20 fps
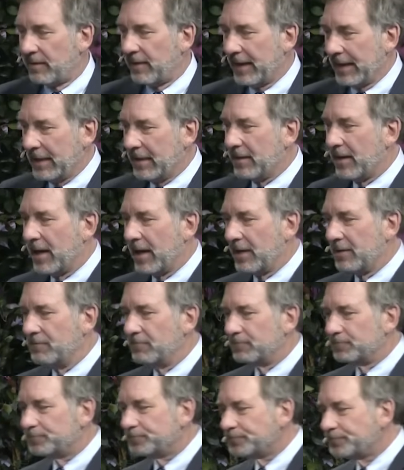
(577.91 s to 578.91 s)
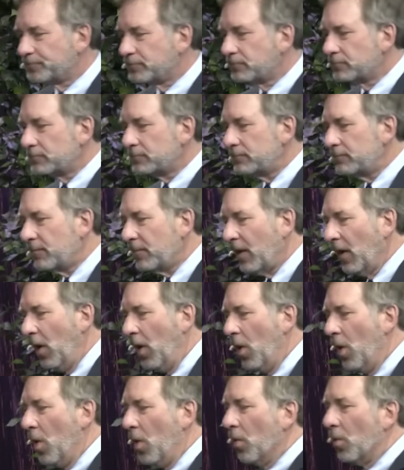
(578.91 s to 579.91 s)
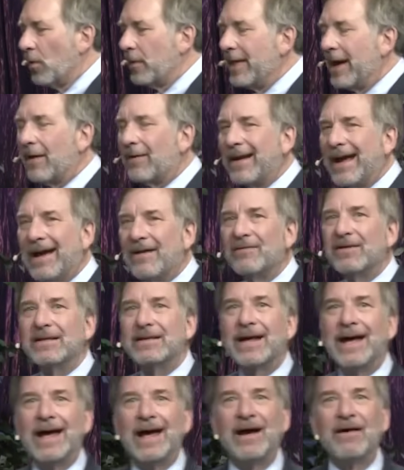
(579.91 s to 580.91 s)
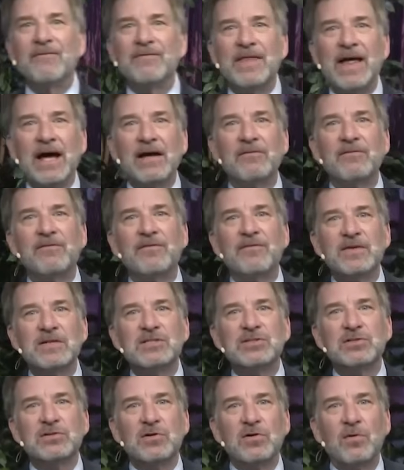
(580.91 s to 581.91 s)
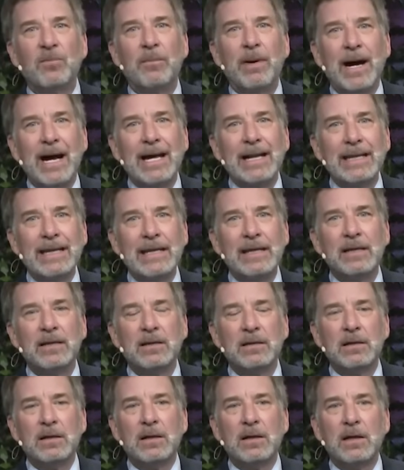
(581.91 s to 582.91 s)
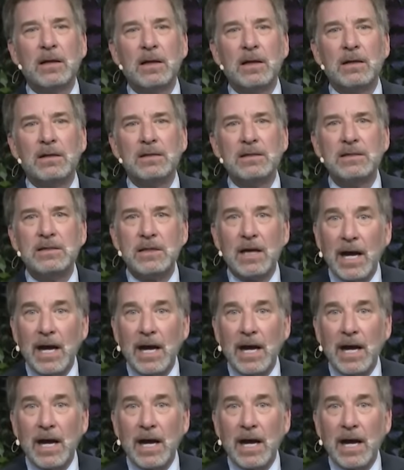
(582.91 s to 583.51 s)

thank God, without having to have that physical body uh,